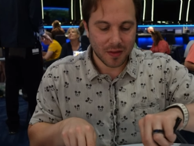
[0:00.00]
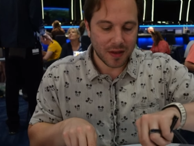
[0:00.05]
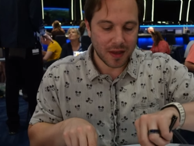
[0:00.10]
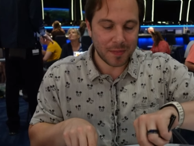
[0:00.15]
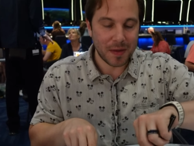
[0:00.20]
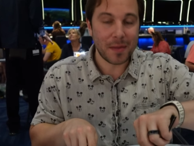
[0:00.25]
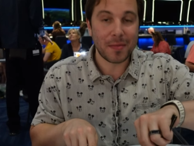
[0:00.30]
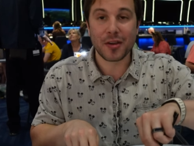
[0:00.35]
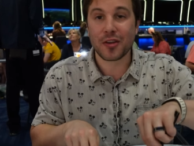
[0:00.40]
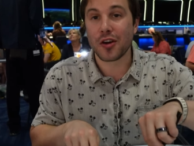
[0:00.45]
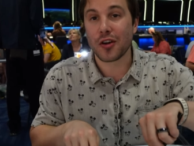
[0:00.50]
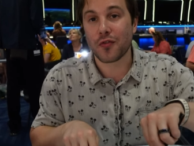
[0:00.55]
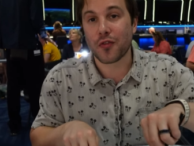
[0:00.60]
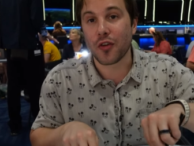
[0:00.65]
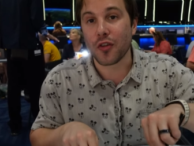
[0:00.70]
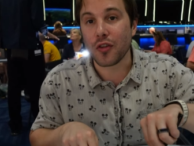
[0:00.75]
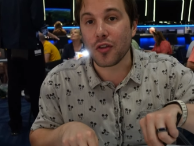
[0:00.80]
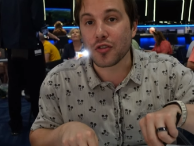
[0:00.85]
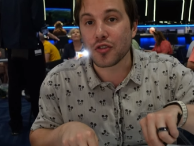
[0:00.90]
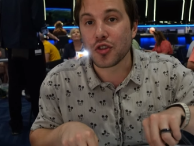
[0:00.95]
it maybe cooked for
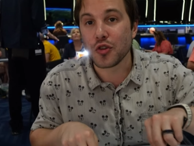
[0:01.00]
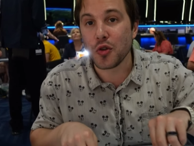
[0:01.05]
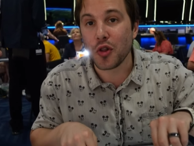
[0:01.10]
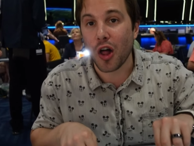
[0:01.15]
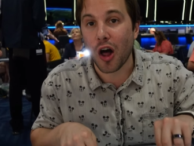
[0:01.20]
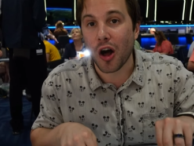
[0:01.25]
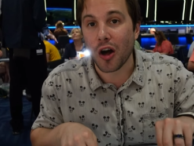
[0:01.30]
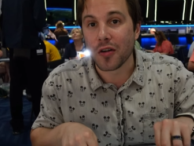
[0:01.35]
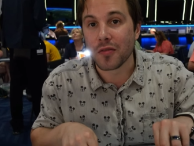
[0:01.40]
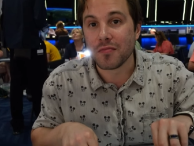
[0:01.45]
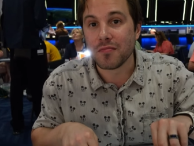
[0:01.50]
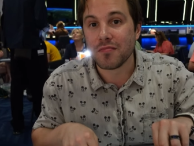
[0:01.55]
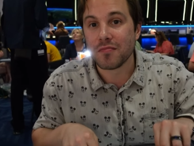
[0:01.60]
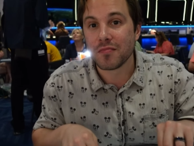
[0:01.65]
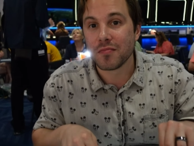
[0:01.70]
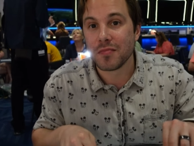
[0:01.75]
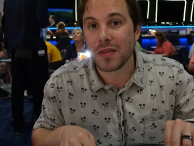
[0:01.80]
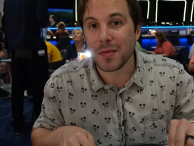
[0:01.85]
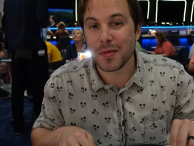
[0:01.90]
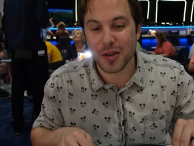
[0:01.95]
a little too long.
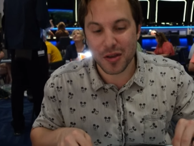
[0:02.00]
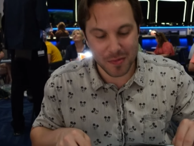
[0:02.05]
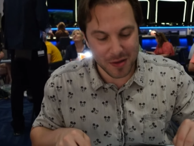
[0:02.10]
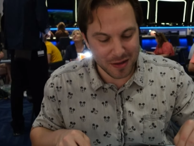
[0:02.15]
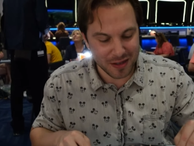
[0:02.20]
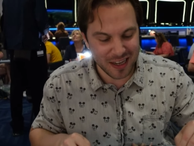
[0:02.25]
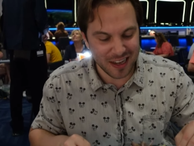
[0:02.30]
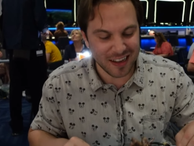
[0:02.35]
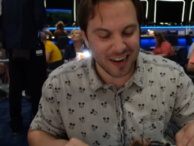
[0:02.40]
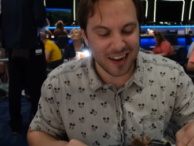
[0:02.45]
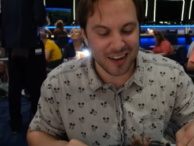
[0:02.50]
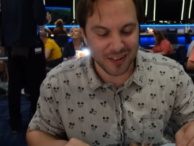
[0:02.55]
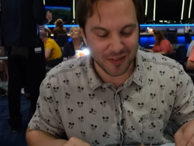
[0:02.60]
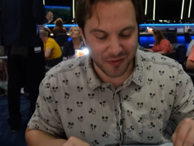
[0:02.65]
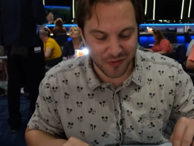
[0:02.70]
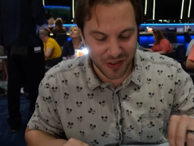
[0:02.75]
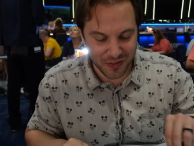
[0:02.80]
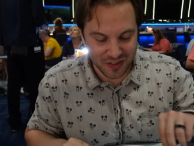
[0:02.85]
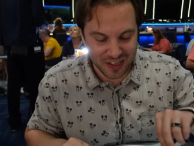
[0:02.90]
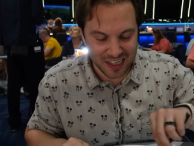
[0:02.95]
Maybe you take it out
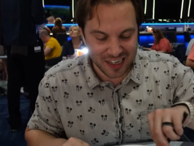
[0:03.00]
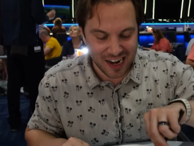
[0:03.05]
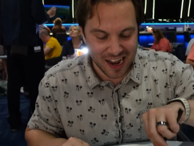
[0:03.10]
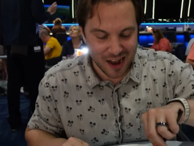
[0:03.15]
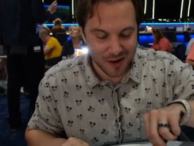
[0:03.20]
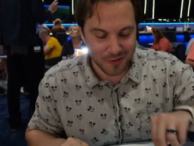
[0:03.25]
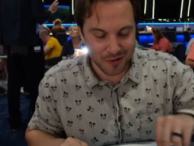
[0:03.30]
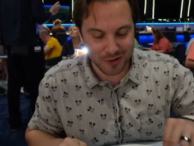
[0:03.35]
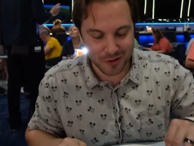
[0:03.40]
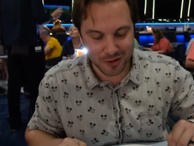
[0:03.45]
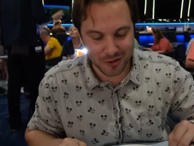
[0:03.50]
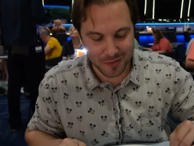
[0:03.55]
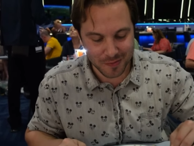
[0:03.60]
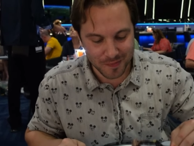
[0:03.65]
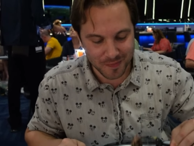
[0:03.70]
at 15 hours?